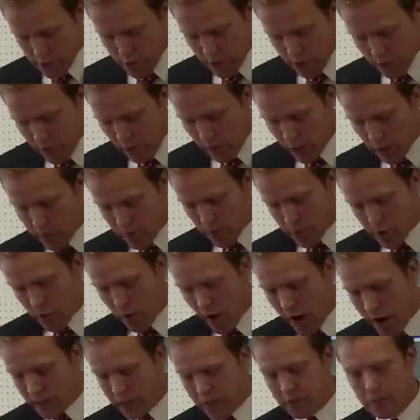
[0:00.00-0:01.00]
to develop a
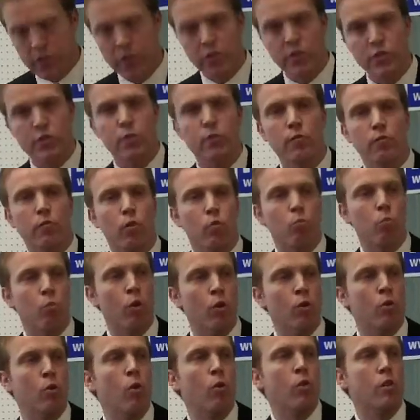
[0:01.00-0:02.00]
tracking system for
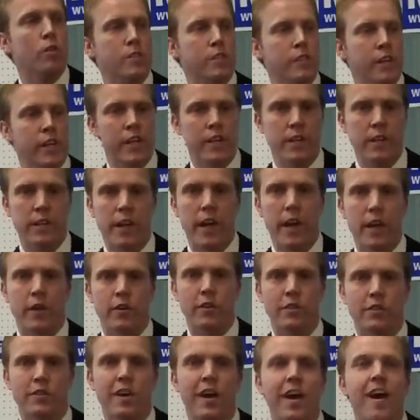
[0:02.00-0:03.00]
work orders and
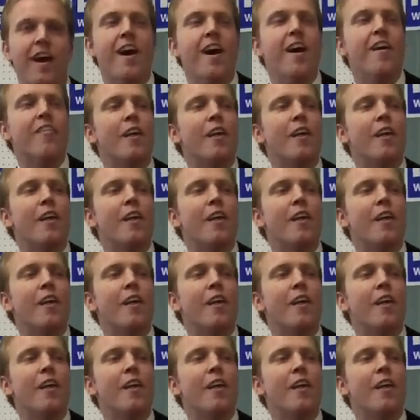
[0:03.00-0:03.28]
indicators